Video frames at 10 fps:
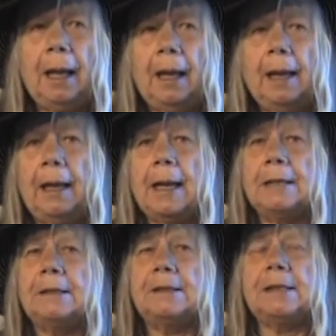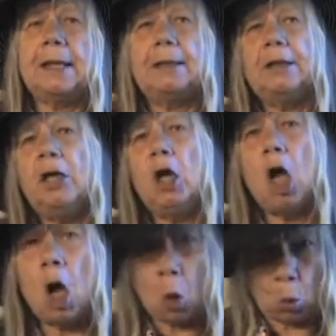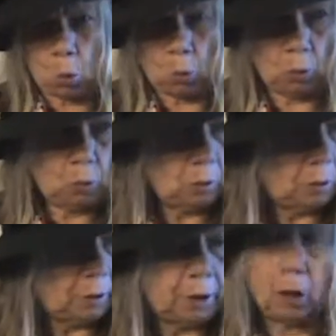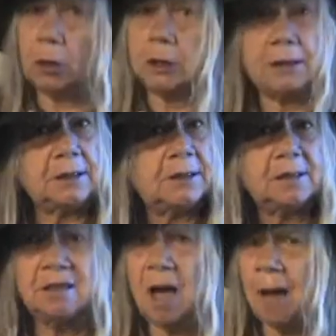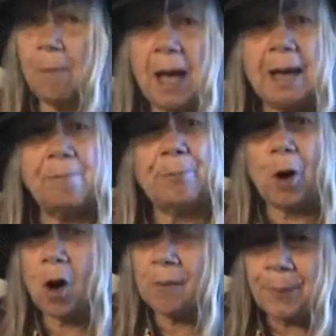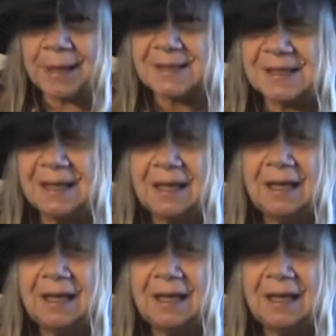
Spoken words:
and I said no, you know, because this is not my purpose.